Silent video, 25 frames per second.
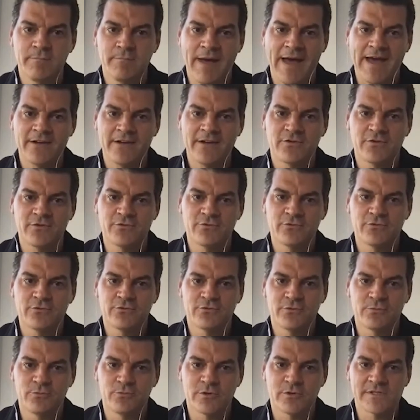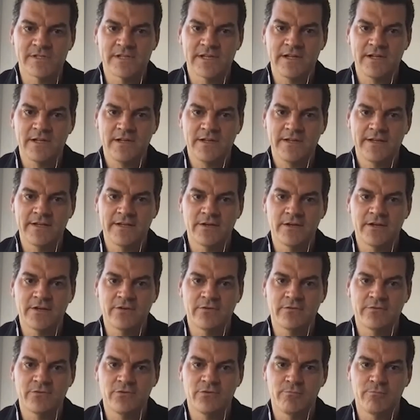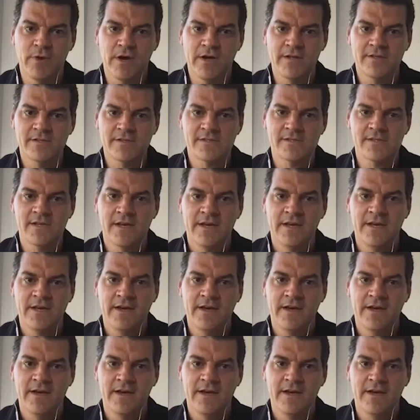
back to Brazil in a few months.